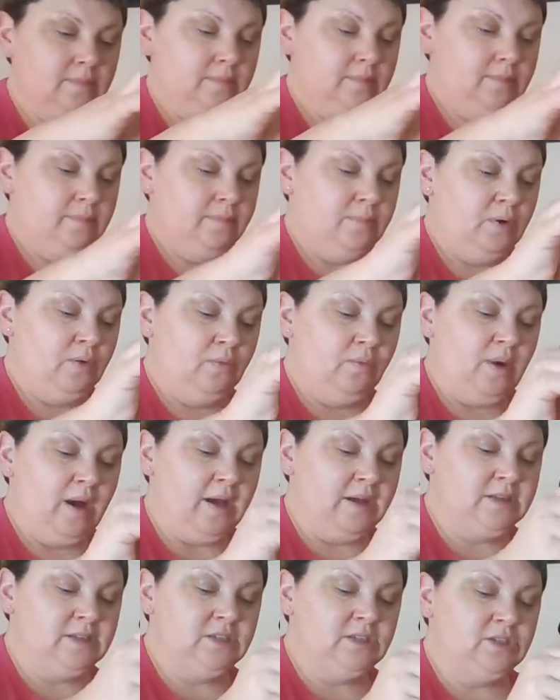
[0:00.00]
"But
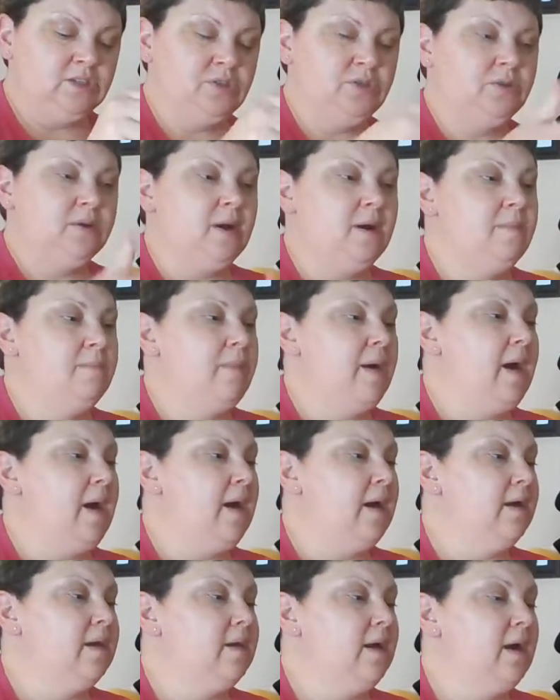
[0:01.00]
why didn't you come
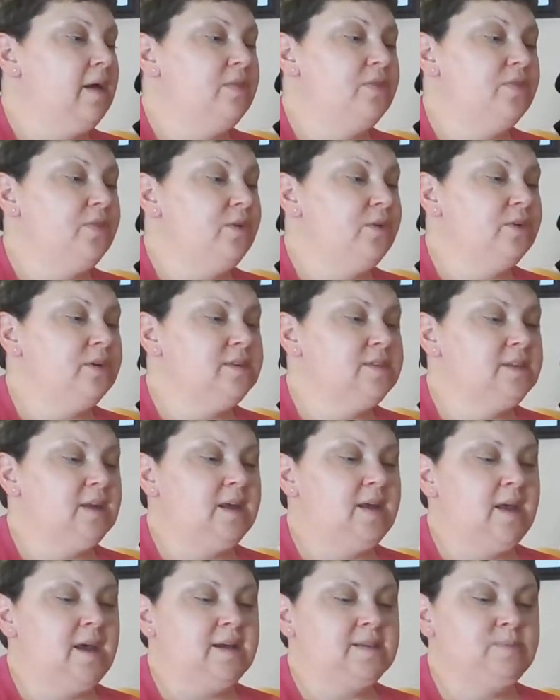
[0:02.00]
back on
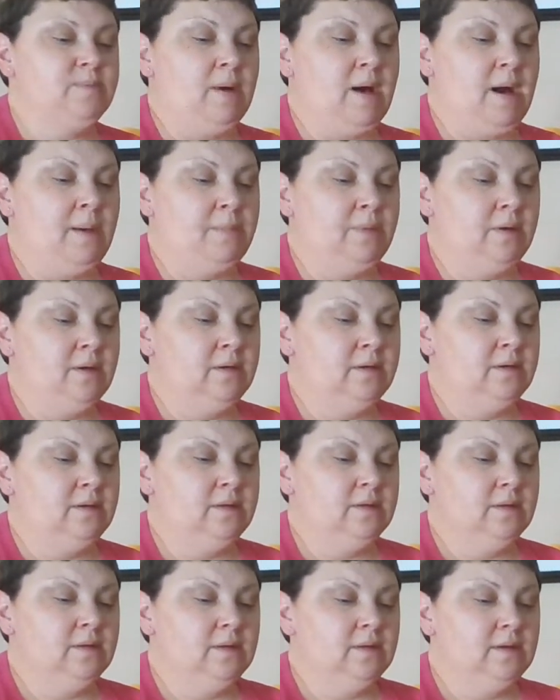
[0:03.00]
Thursday?" asked Papa.
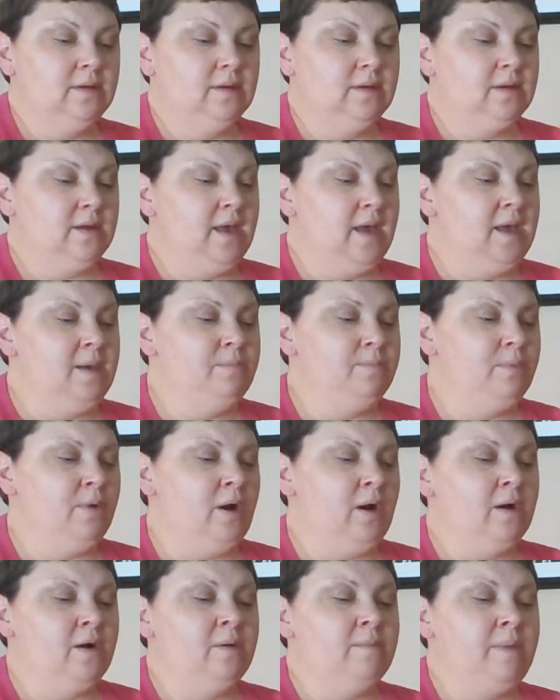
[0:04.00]
"Kate
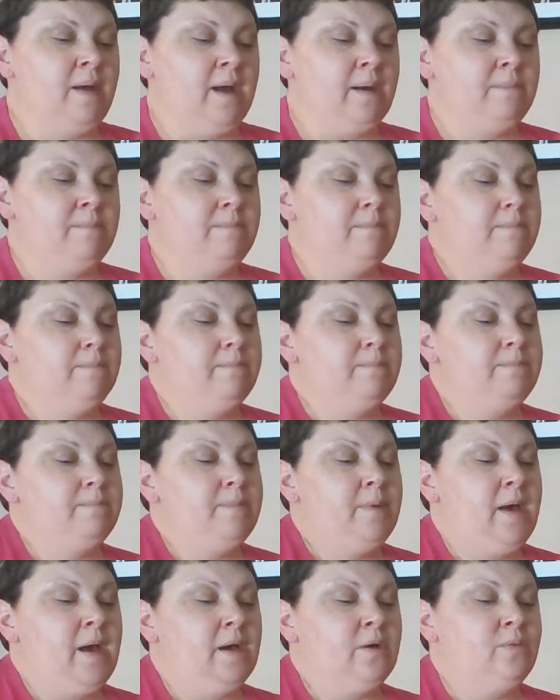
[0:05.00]
brought her
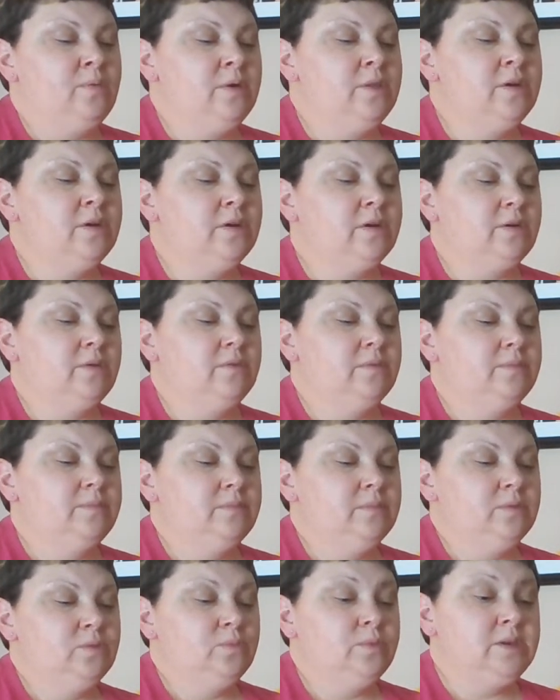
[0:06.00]
backpack with her.
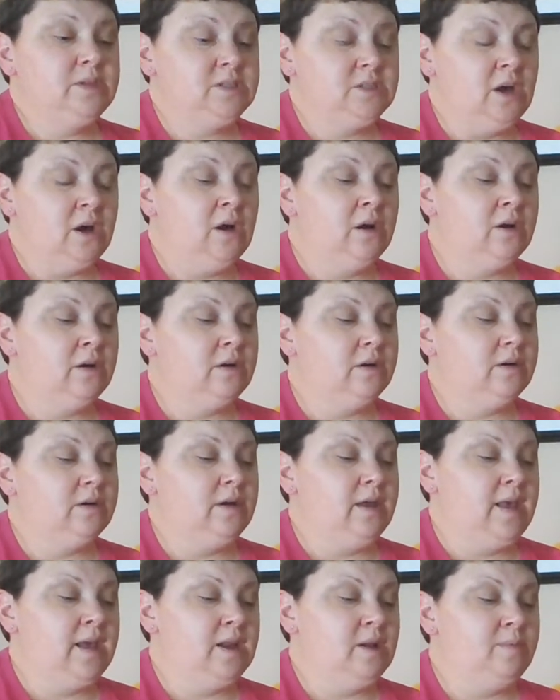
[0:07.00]
We saw
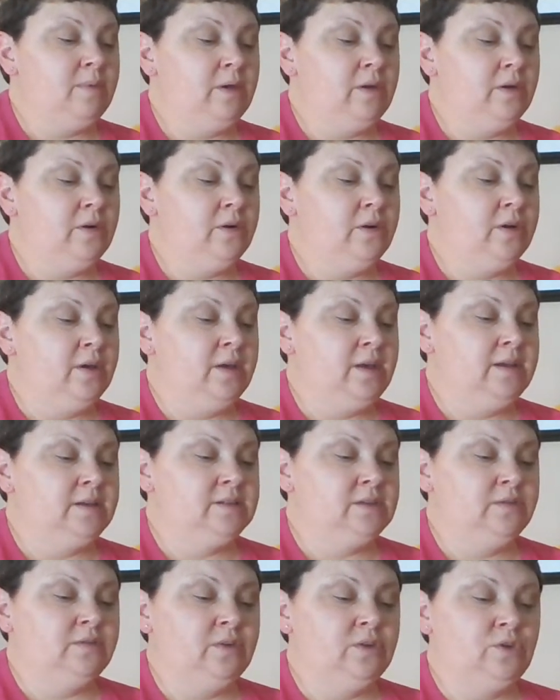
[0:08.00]
her." Annabelle heard a
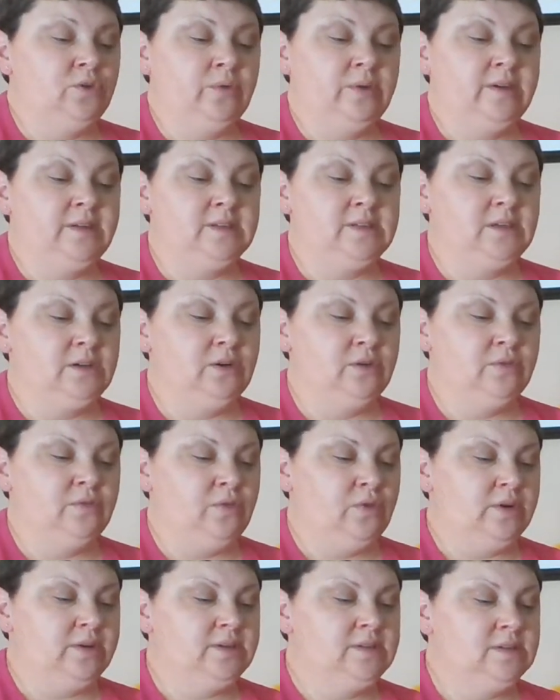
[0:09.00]
hint of annoyance in her
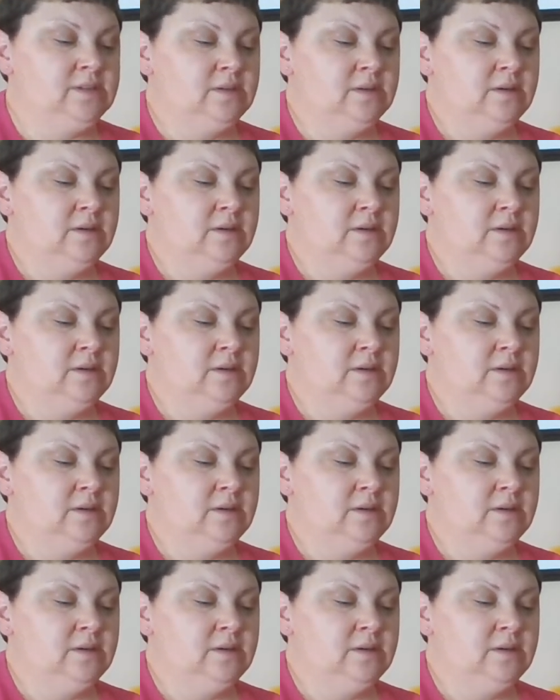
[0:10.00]
voice.